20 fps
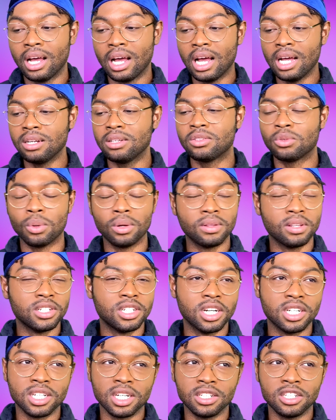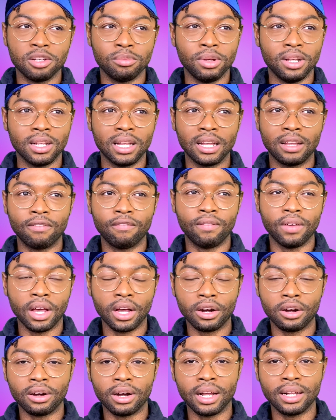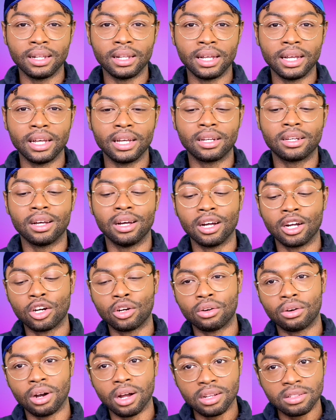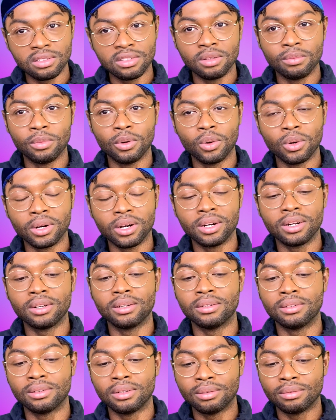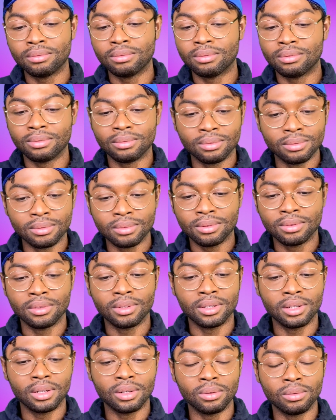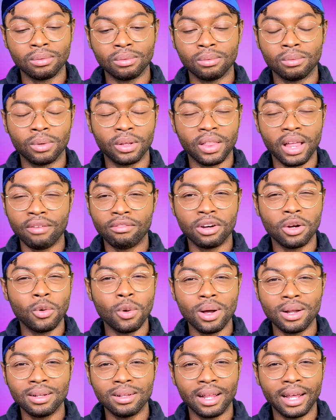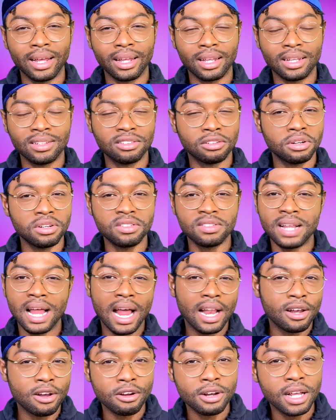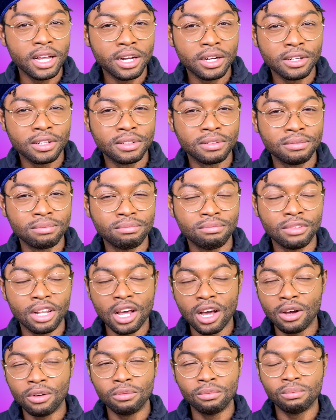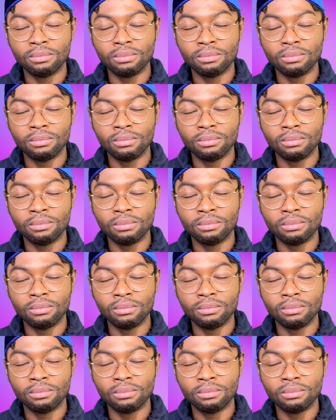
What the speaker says: I just want the judging to be like fair and like across the board with everyone. Like, is there a standard here? No?